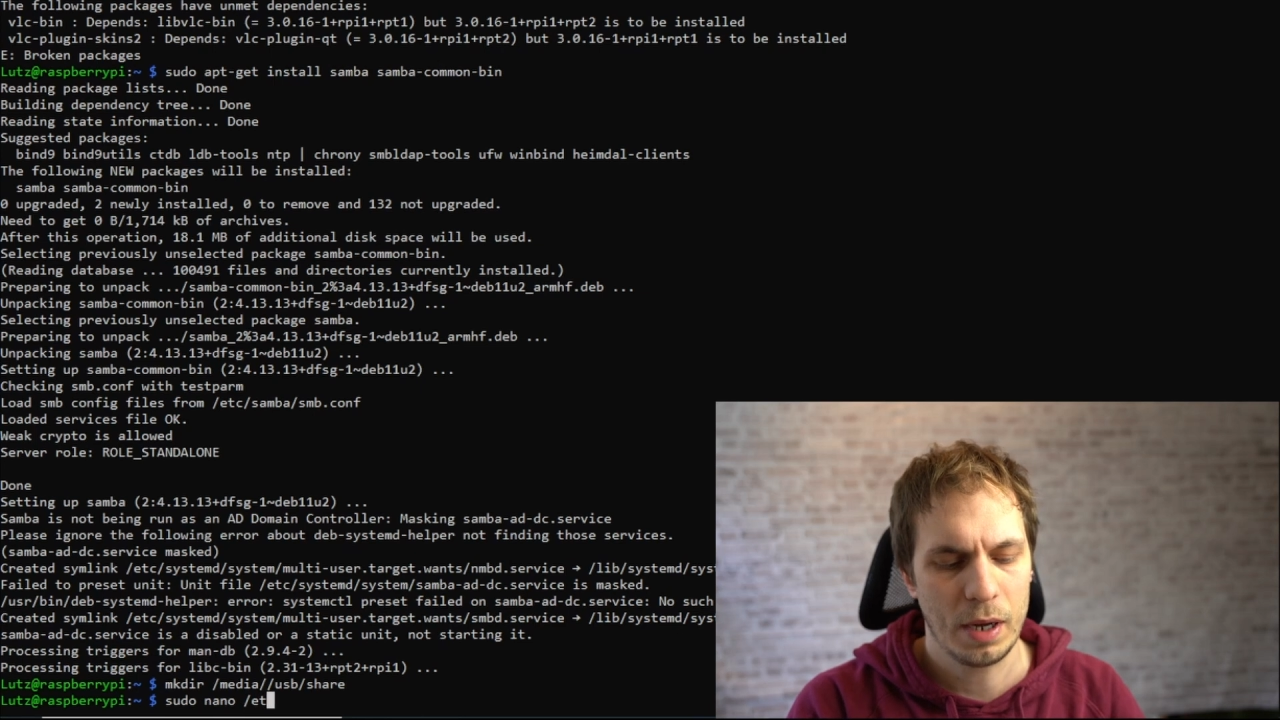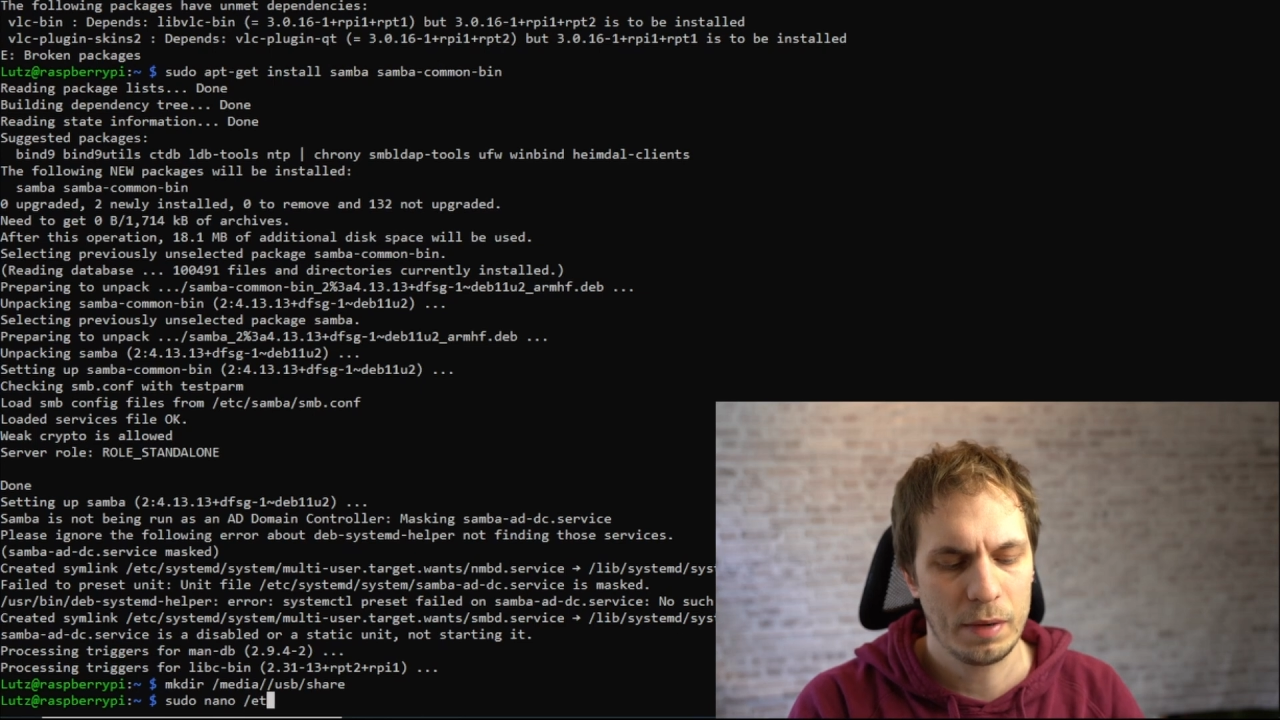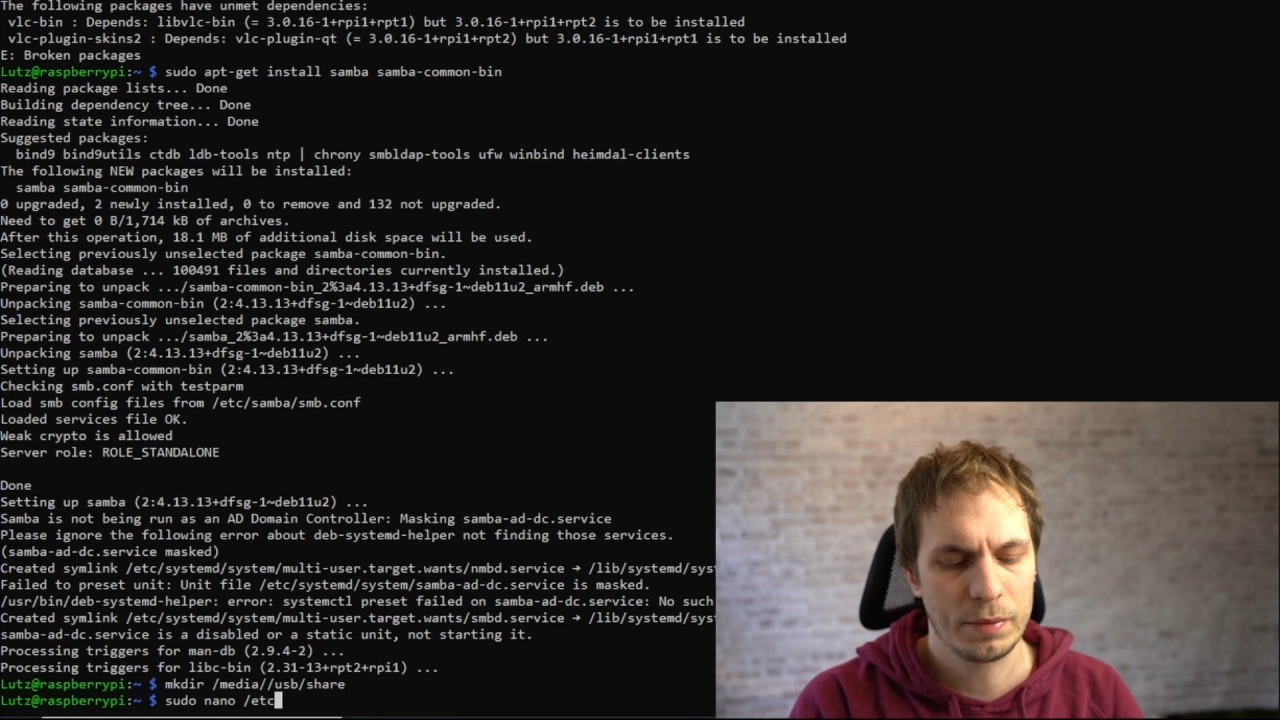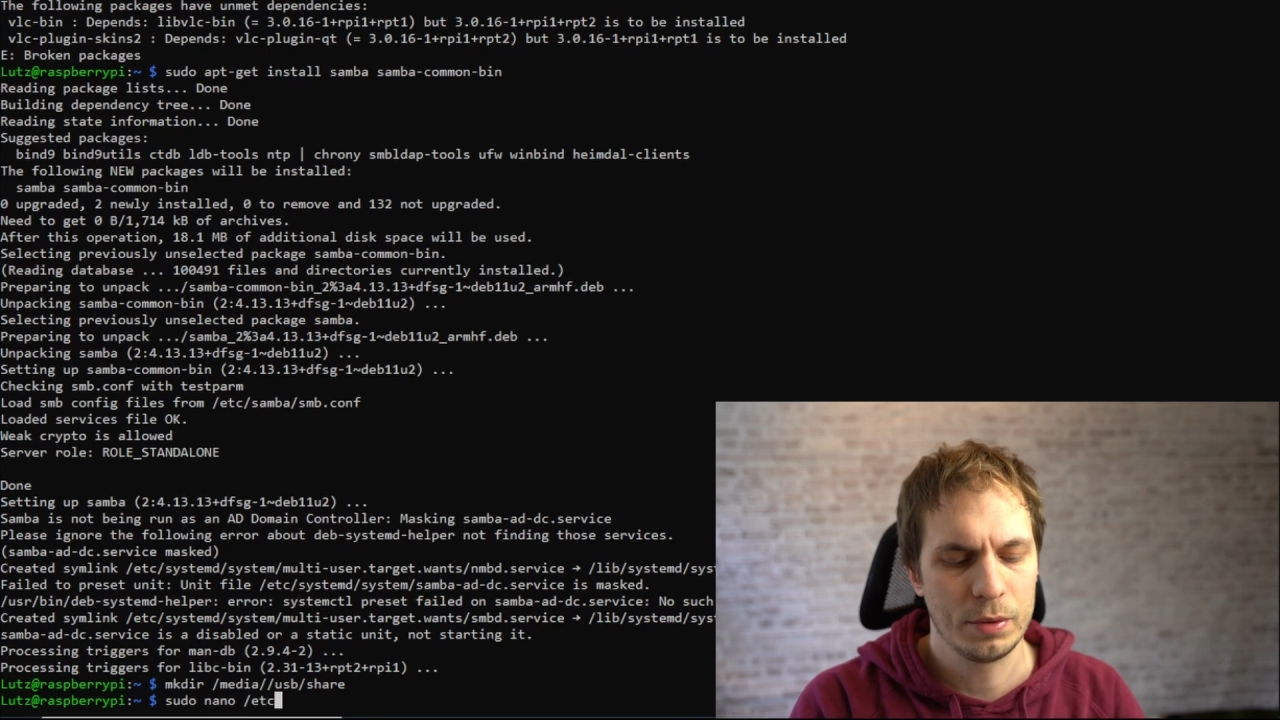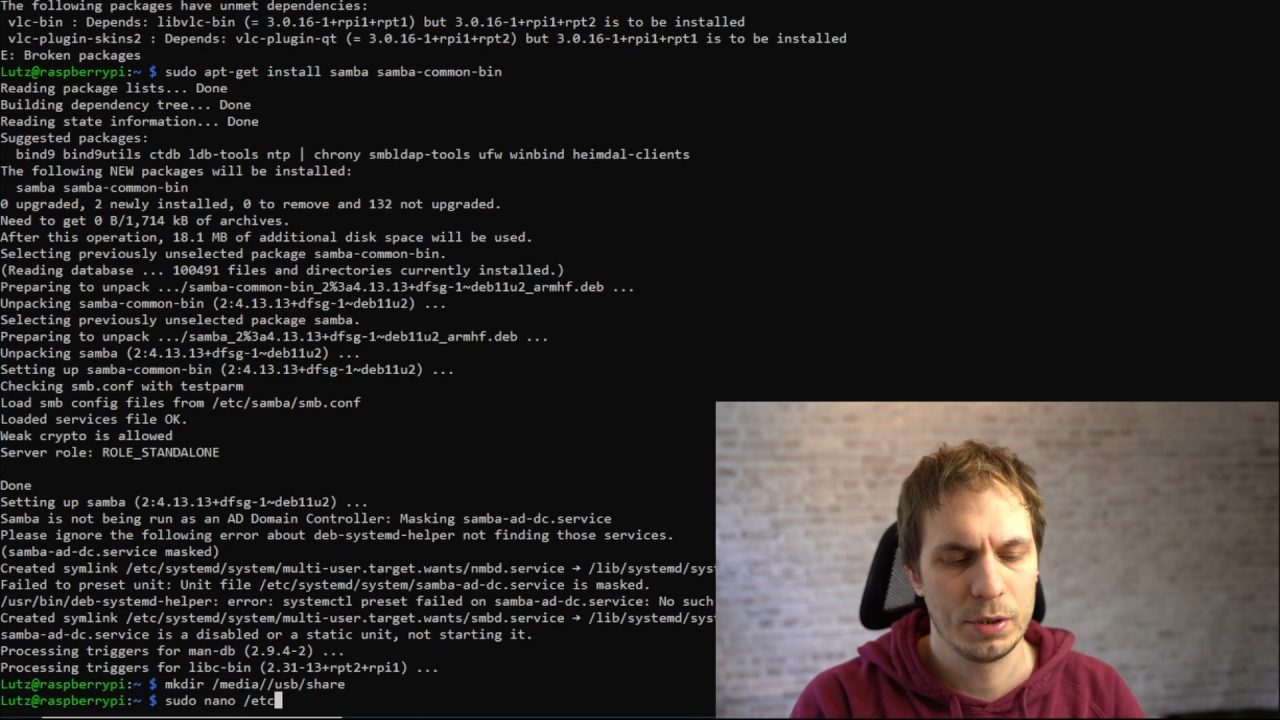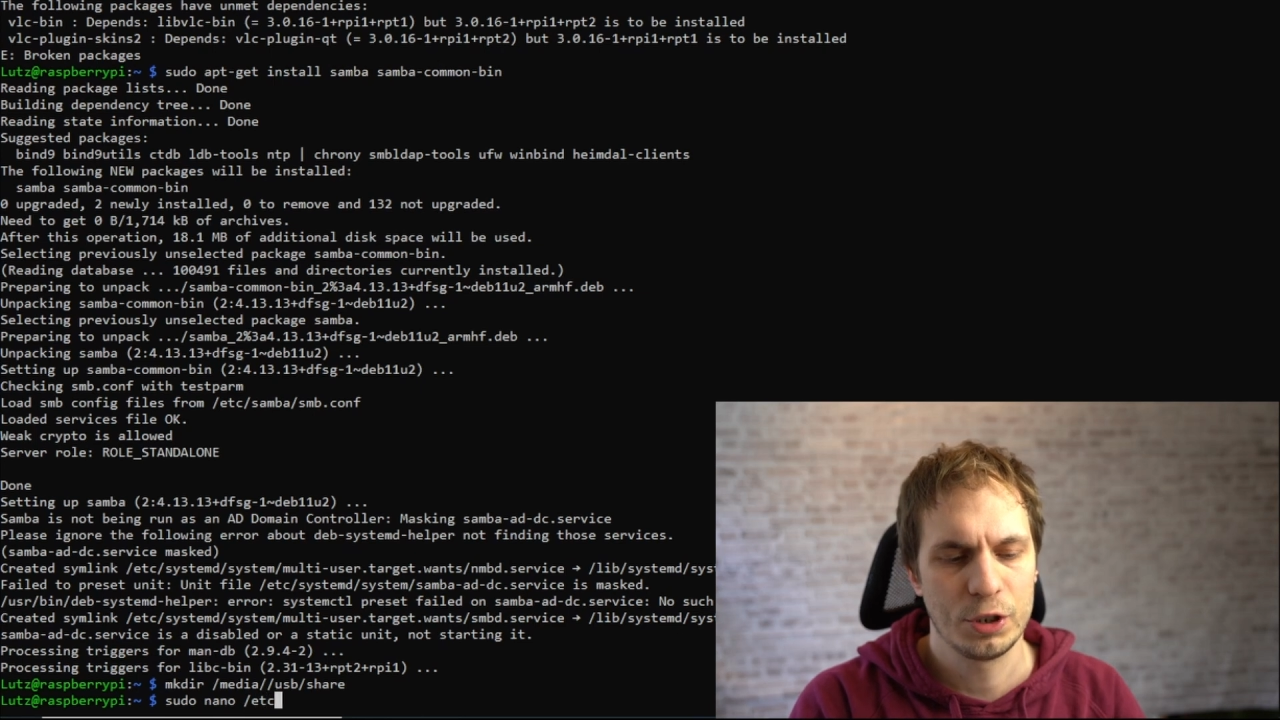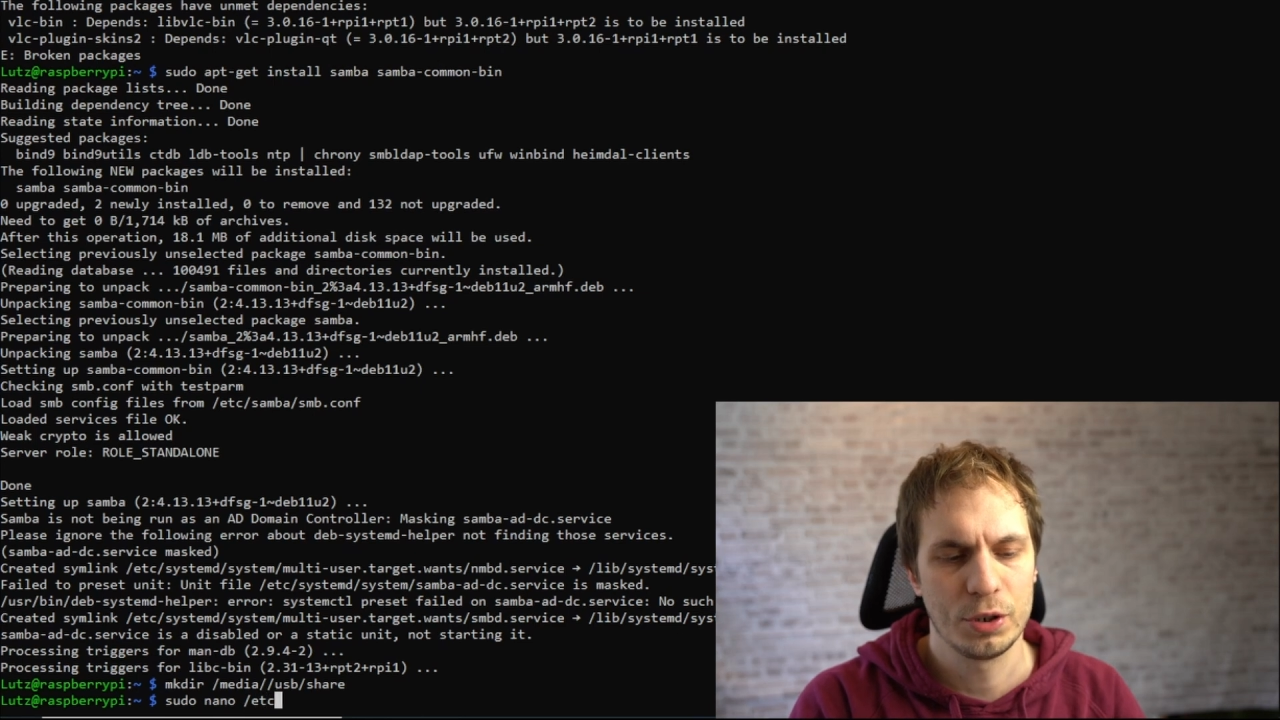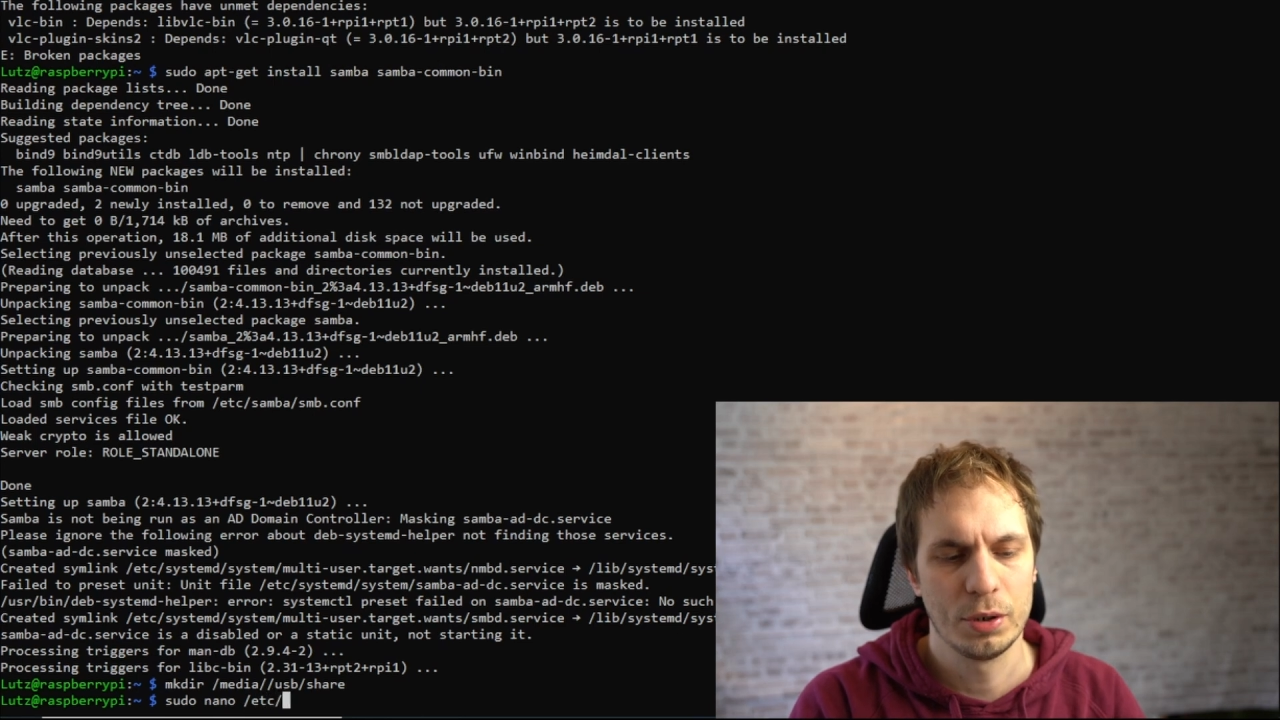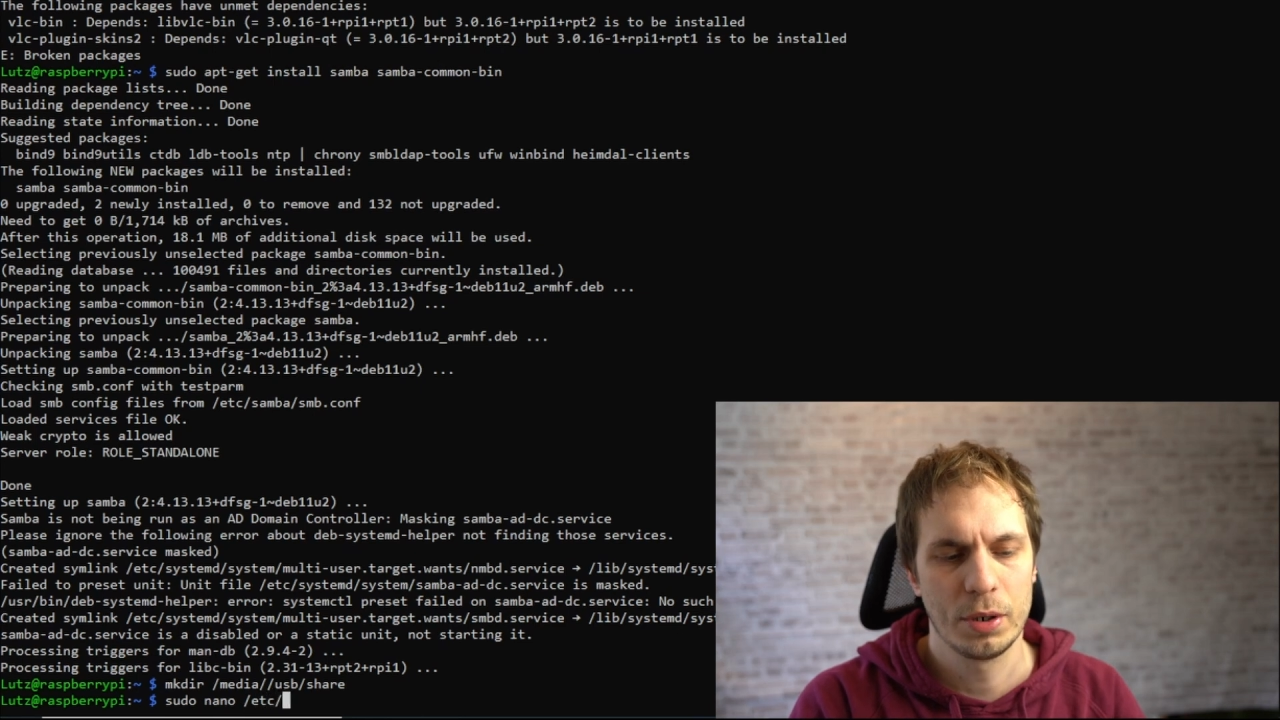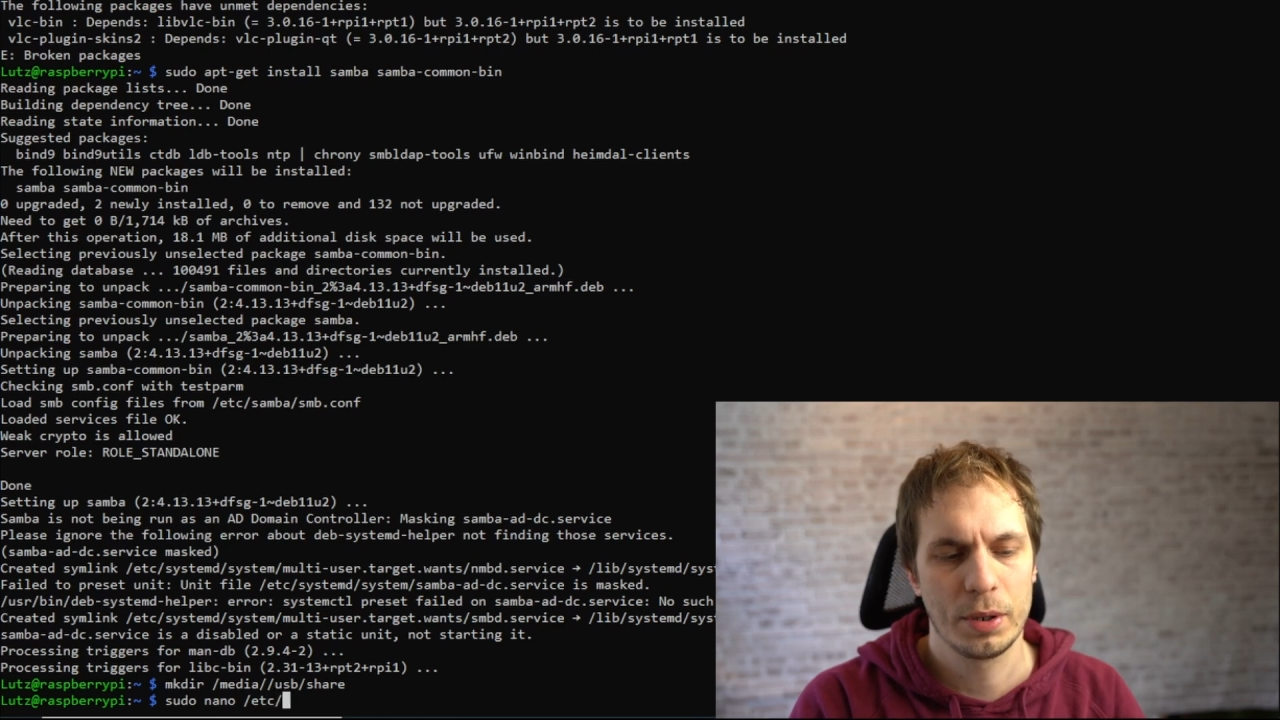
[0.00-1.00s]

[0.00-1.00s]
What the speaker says: have to ensure